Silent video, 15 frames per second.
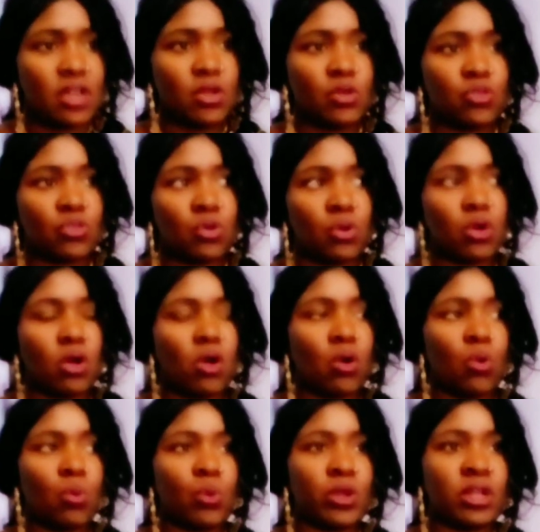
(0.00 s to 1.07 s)
So
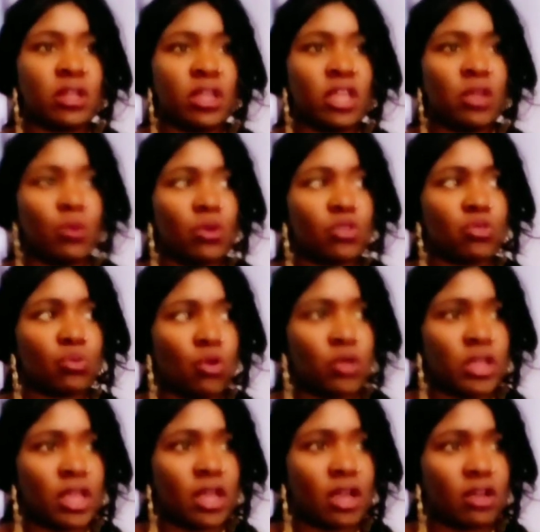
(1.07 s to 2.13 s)
when he was
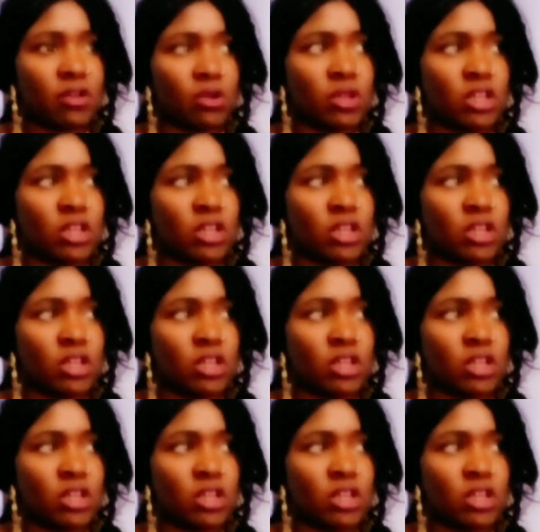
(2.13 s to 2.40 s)
walking around,